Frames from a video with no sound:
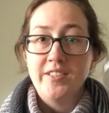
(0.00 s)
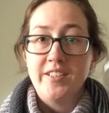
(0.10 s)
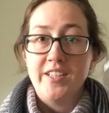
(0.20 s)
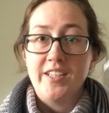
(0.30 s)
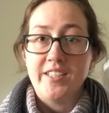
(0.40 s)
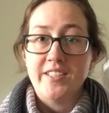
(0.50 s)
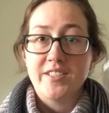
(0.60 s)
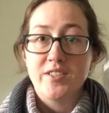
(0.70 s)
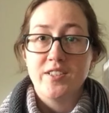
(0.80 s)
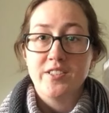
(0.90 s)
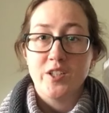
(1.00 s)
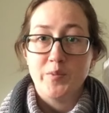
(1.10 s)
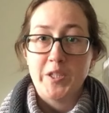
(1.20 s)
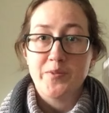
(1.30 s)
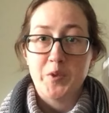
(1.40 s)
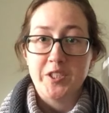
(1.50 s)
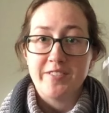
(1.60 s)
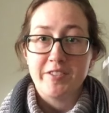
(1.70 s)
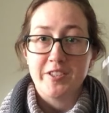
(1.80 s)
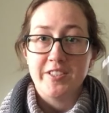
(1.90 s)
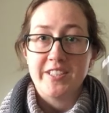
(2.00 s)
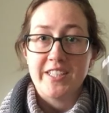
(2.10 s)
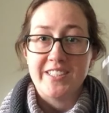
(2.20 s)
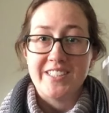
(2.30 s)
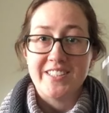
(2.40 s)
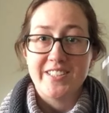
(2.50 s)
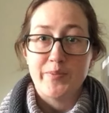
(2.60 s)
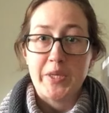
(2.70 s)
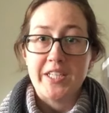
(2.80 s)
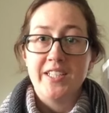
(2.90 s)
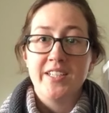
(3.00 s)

that it's so much more difficult than it needs to be.